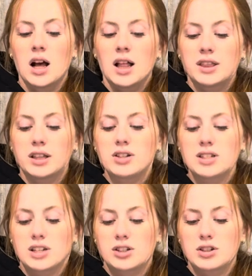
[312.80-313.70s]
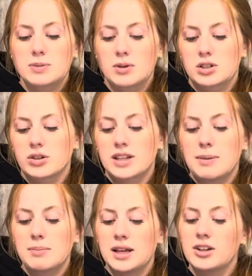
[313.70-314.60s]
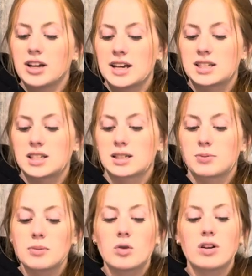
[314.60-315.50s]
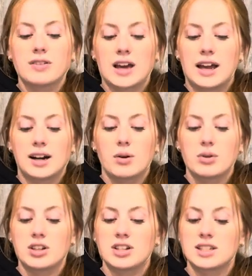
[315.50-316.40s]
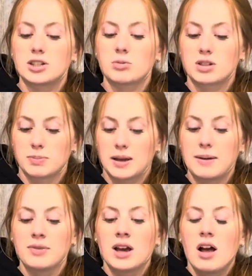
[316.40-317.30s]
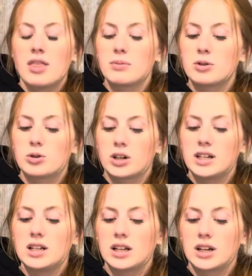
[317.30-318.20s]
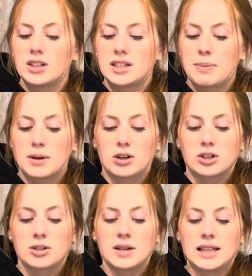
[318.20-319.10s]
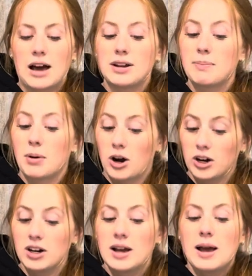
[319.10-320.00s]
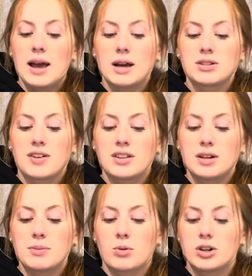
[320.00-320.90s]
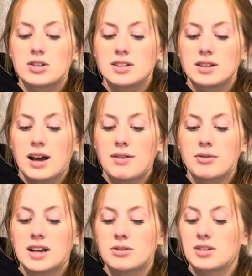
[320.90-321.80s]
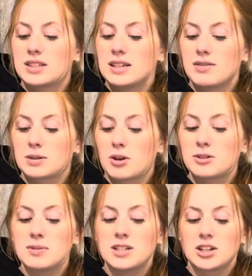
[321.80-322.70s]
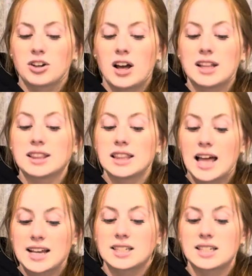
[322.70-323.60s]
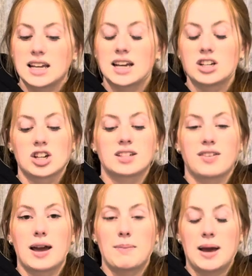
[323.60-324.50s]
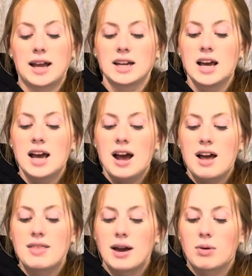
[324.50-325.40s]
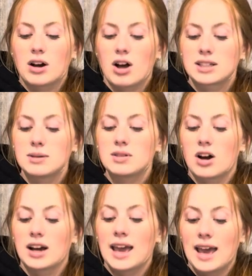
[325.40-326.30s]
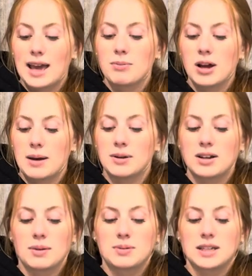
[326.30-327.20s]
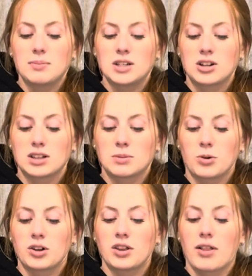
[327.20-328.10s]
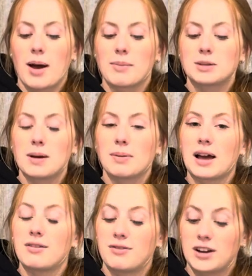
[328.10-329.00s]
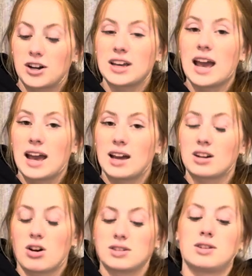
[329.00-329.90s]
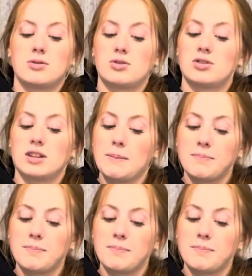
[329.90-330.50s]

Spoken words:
The Little Sisters bookstore then pled their case to the Supreme Court of Canada, where the decision was split. The majority declared that the appeal should be allowed in part. It was found that importers have the right to receive expressive material unless the state can justify a ban, and that while customs law can prohibit obscene material at the border, the law must be applied fairly and constitutionally.